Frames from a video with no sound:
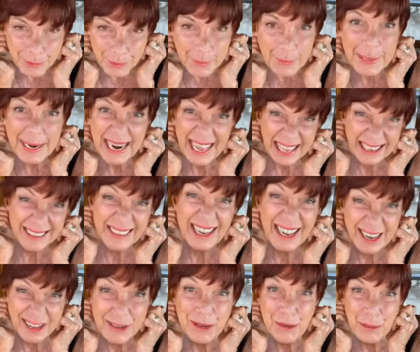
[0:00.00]
them, and I'll
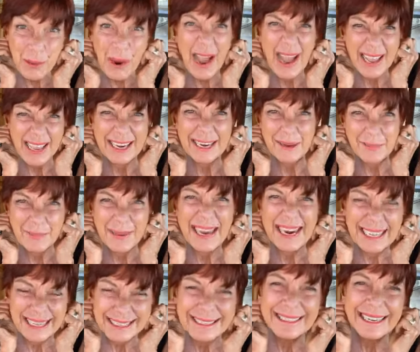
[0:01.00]
tell you why in a
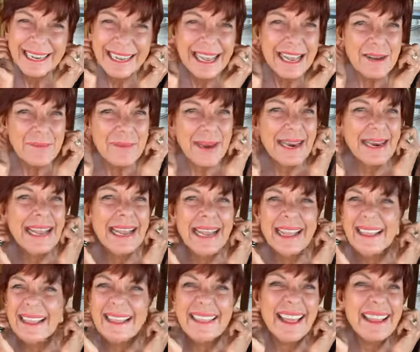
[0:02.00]
minute. But
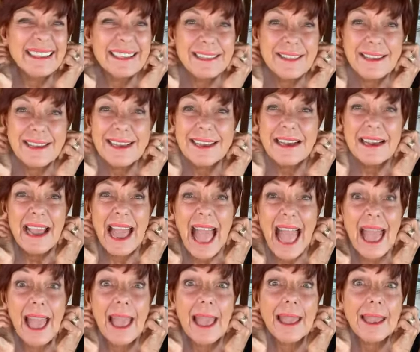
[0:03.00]
there's the
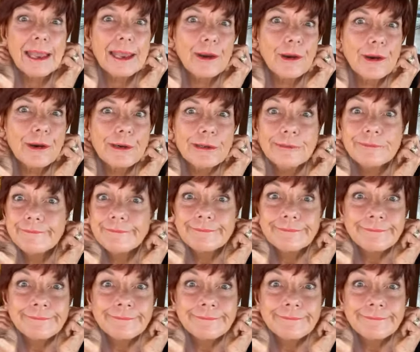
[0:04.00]
anger.